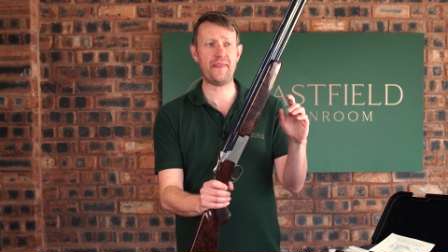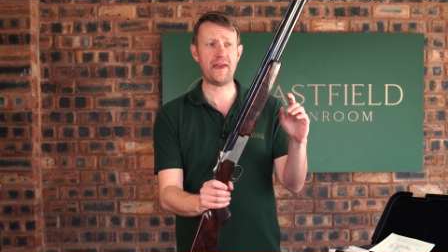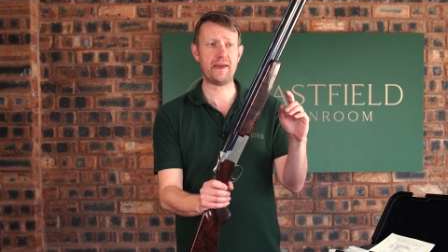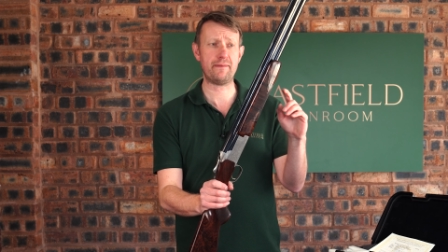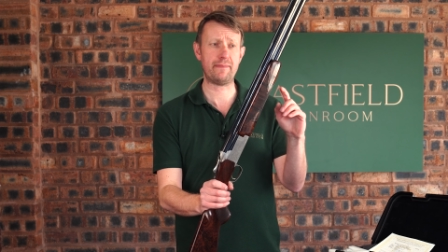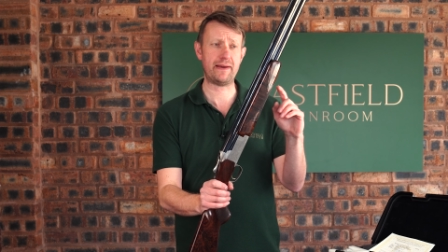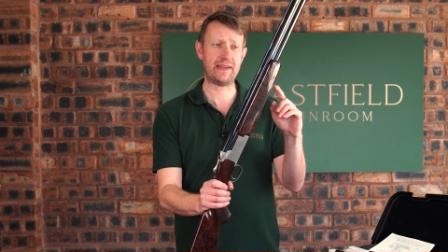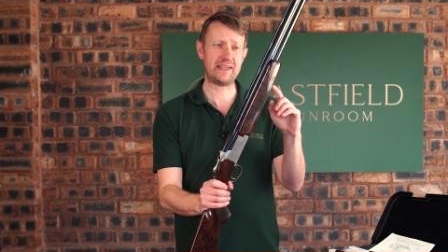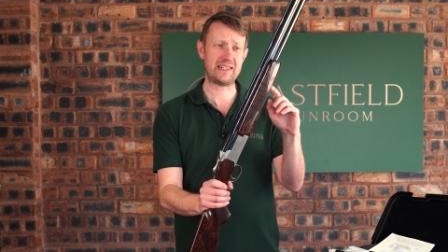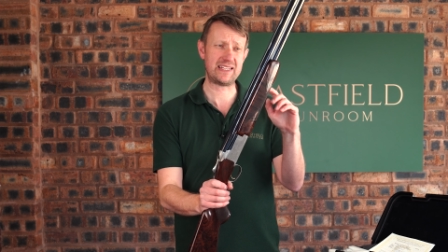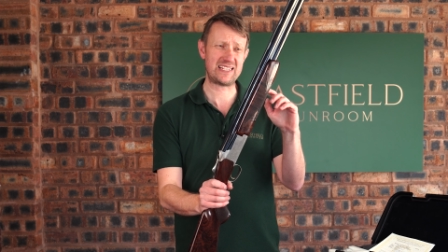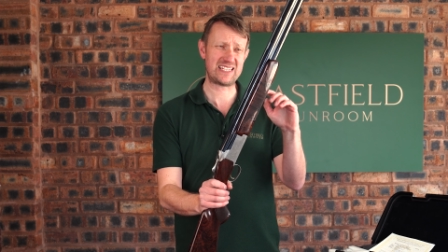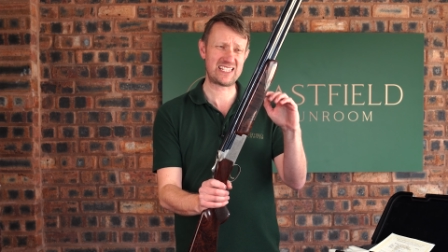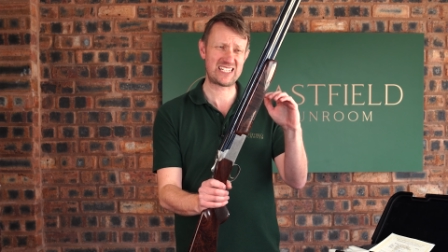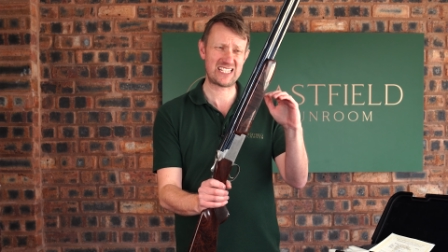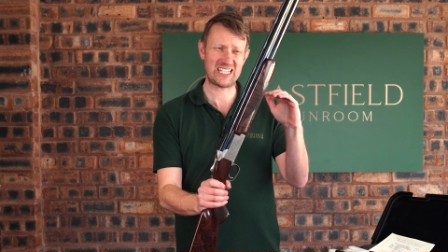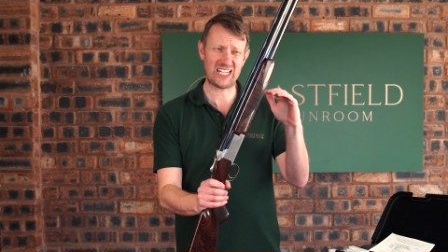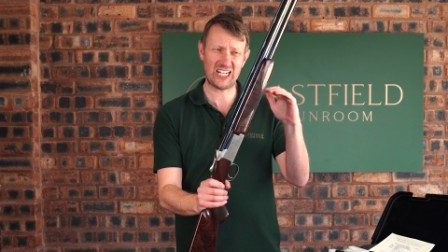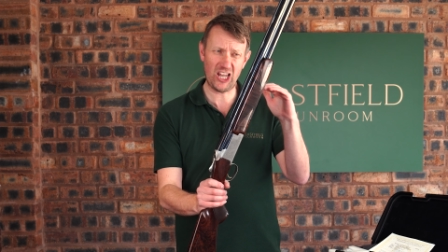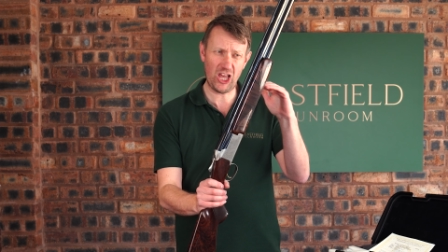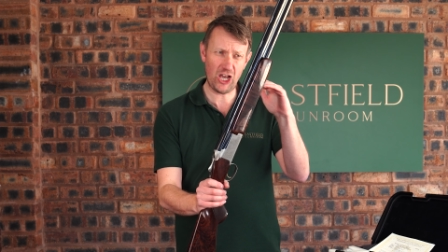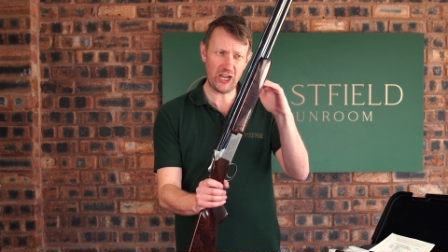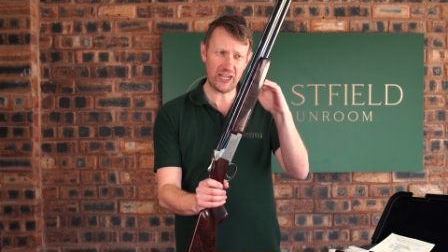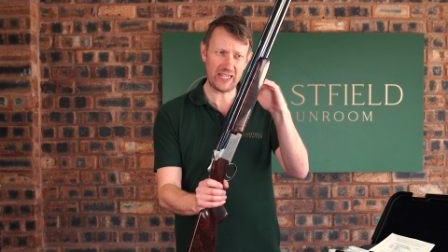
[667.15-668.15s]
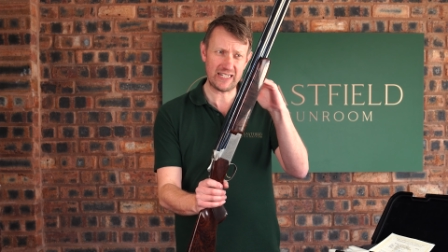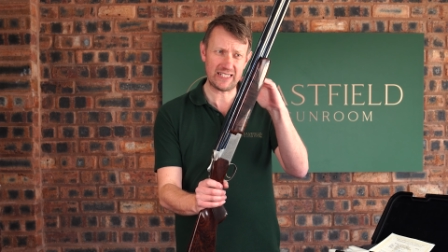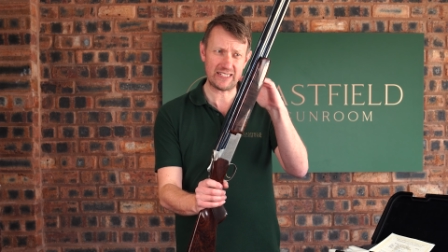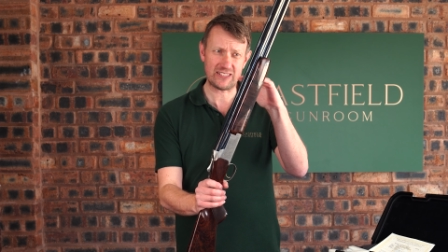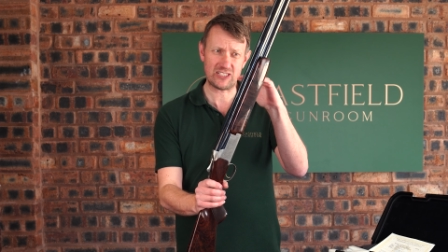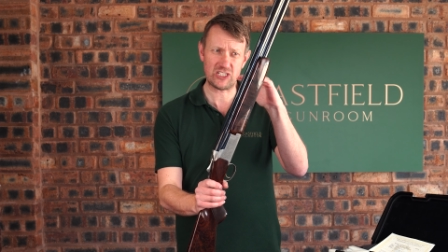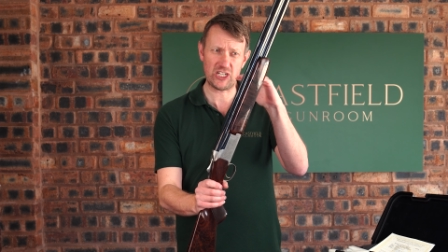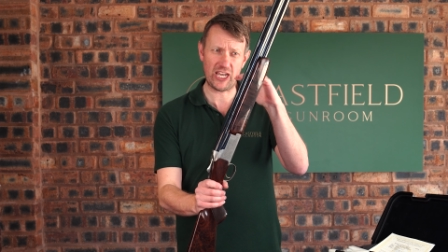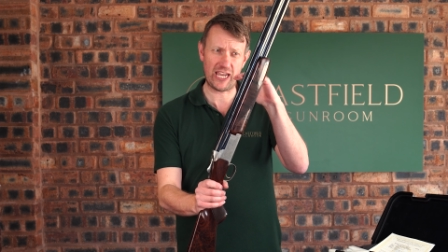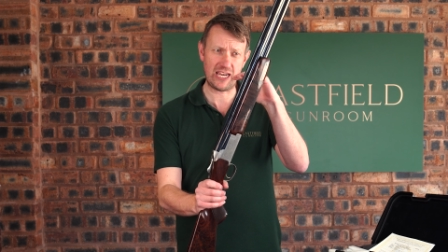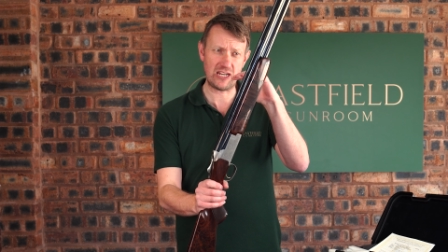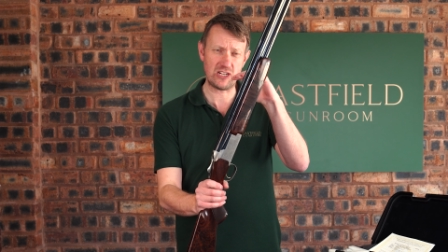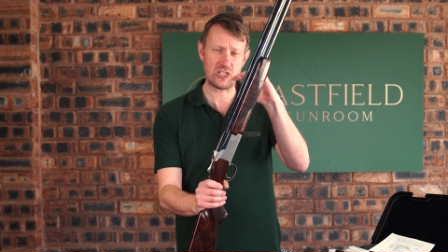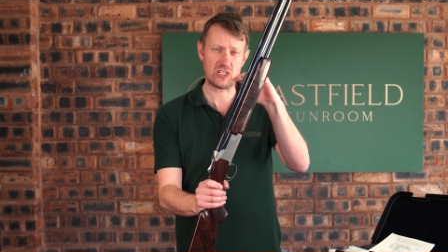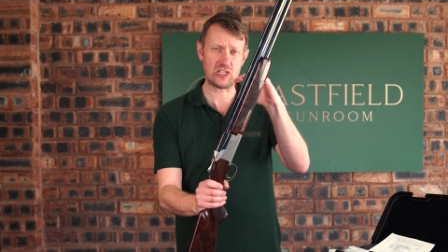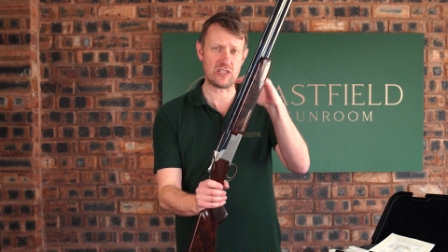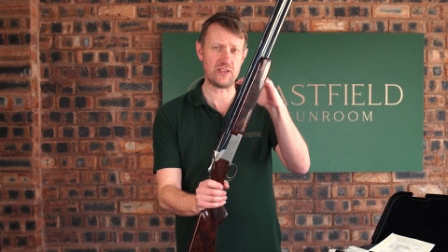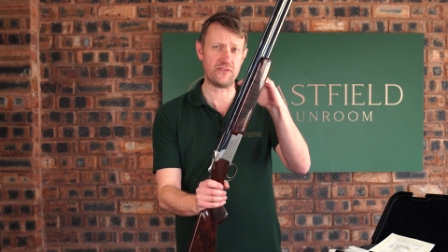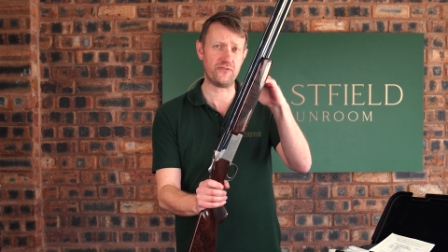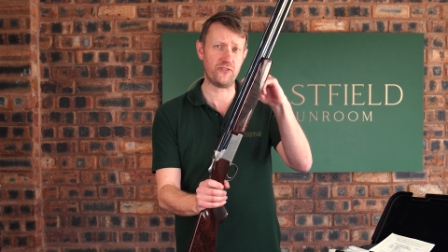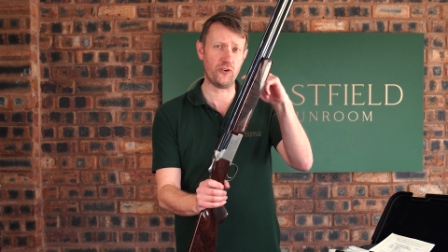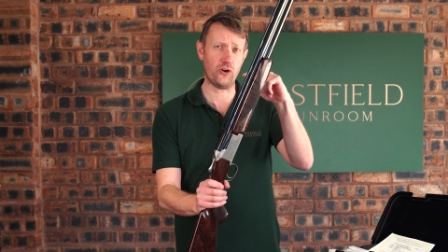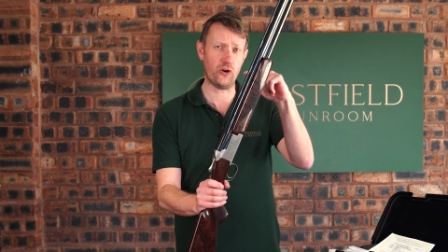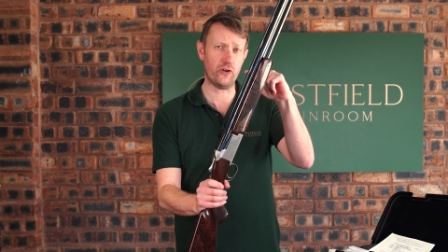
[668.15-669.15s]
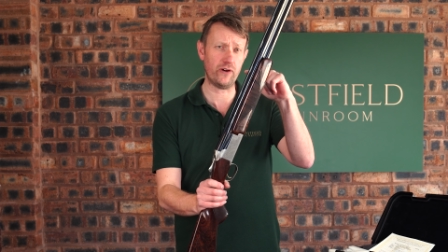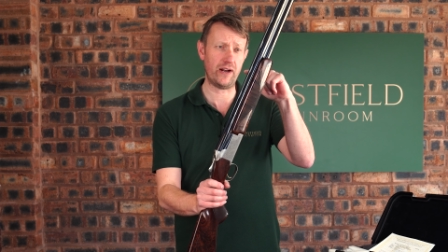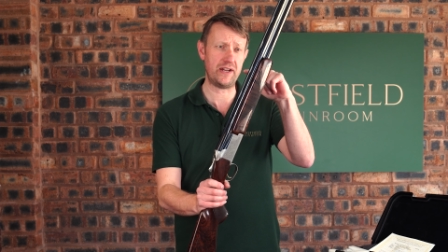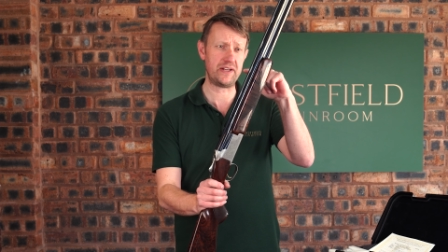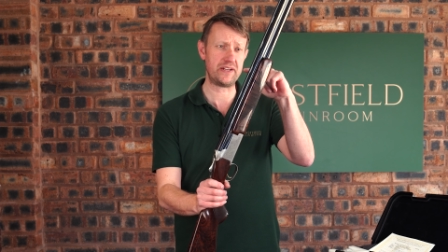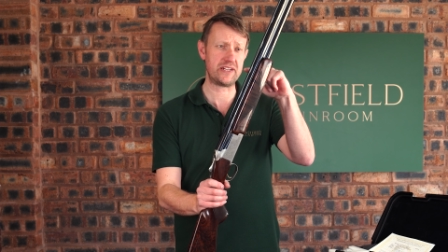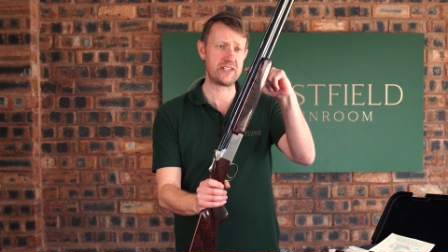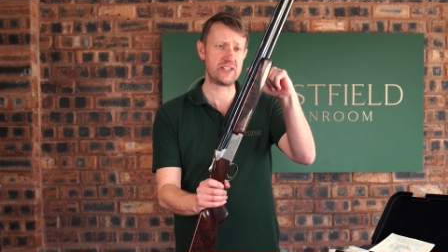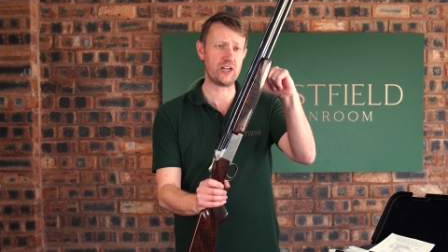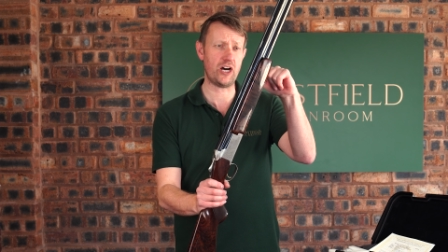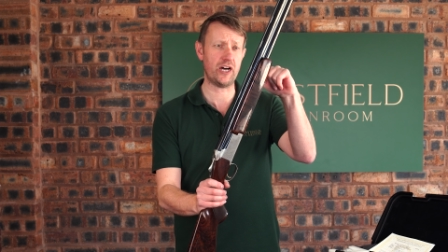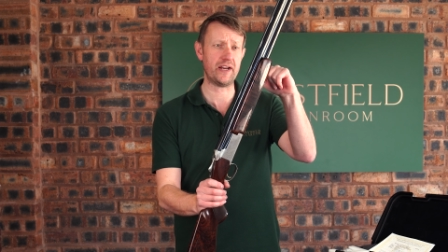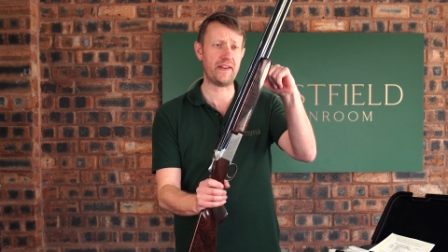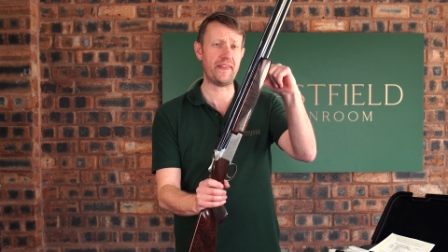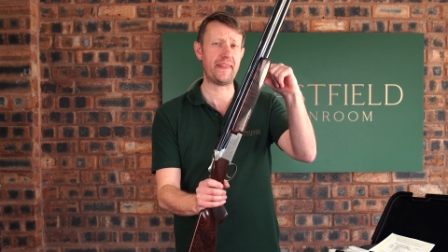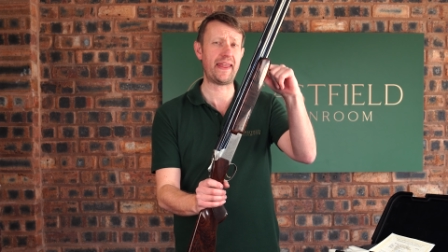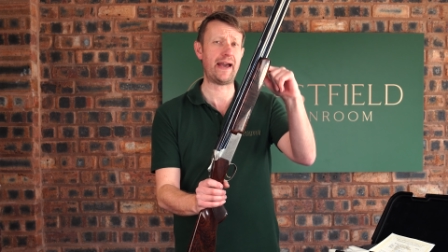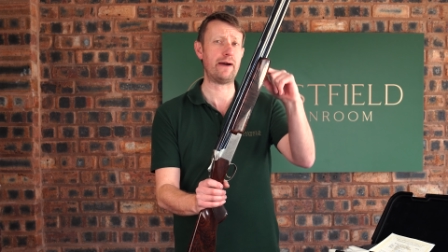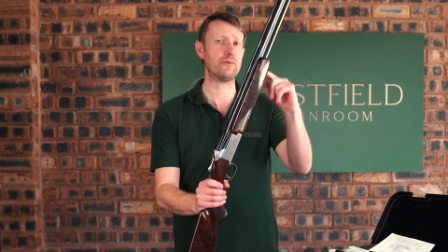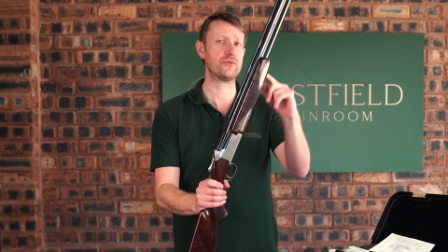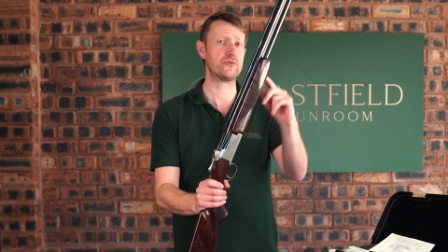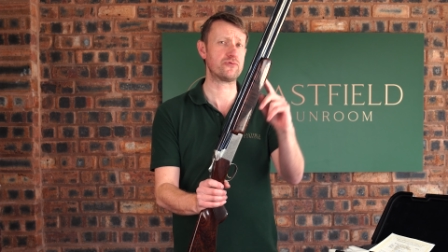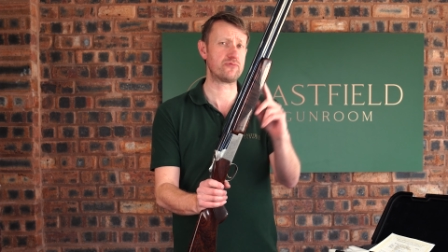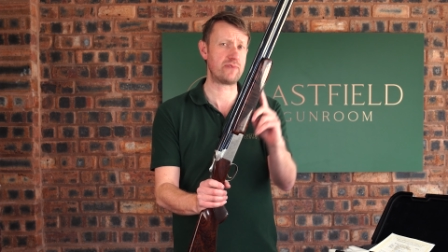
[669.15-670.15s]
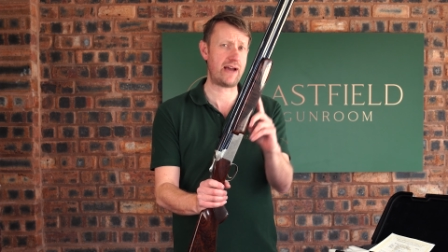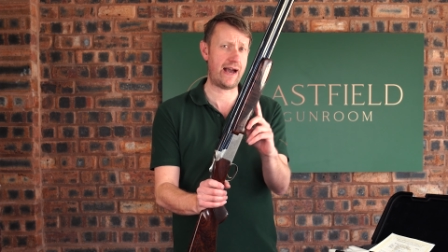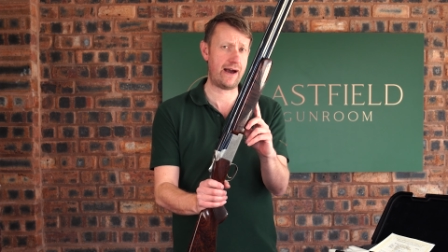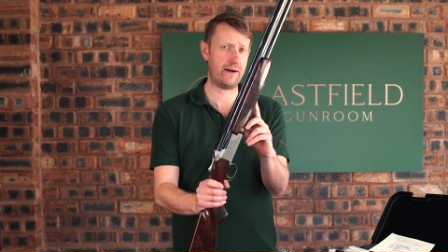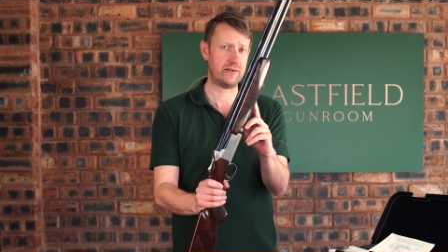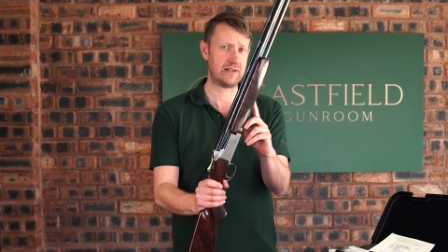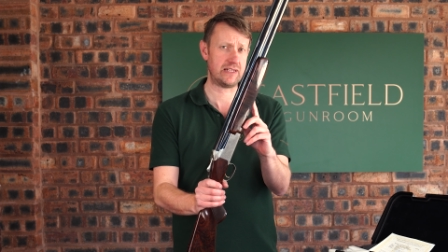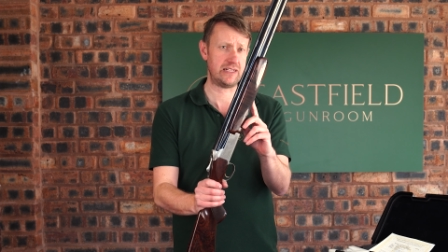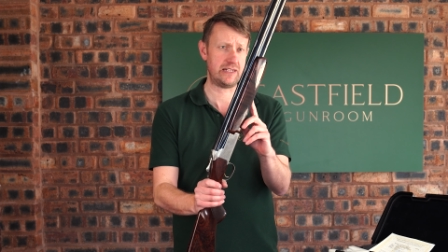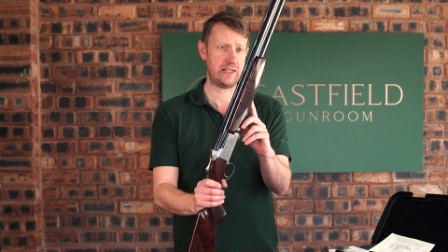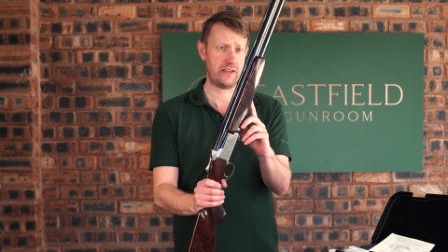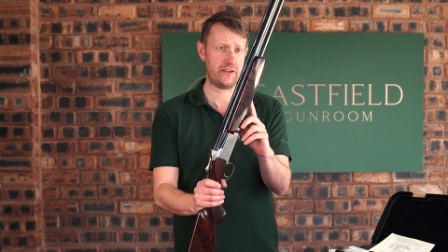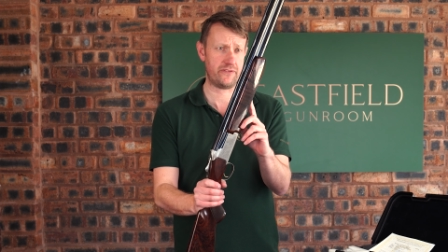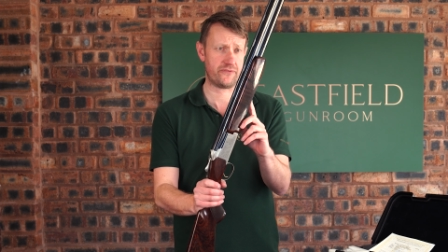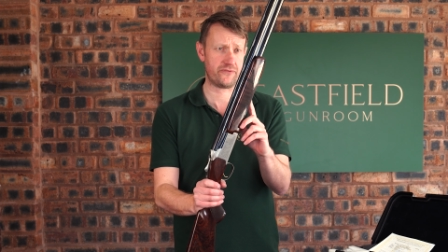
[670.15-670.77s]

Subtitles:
they made a slight change to the fore-end design, and that was rounded at the